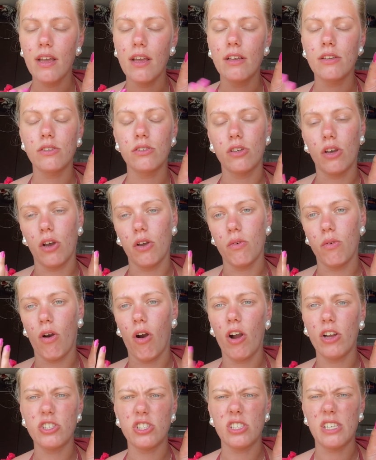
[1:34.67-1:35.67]
So
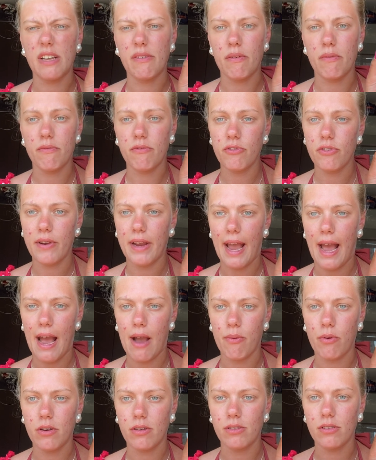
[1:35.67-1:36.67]
I just leave it in 3
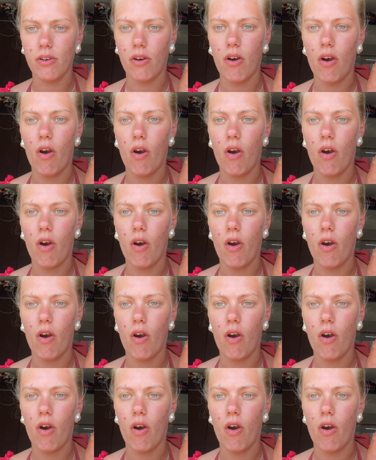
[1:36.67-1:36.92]
hours.